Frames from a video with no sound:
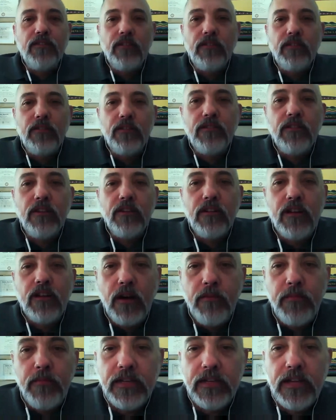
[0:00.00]
a
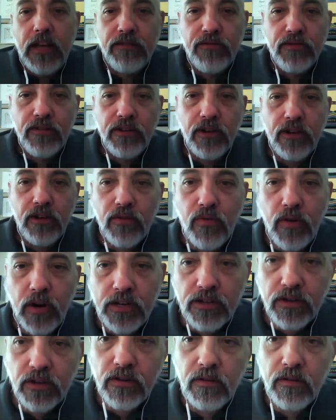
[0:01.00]
comment, actually, another
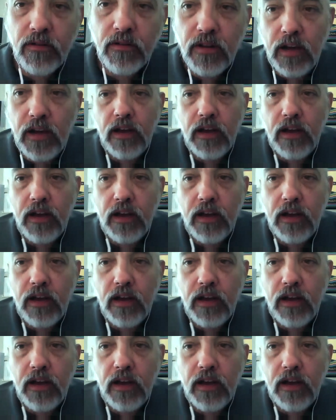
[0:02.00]
question.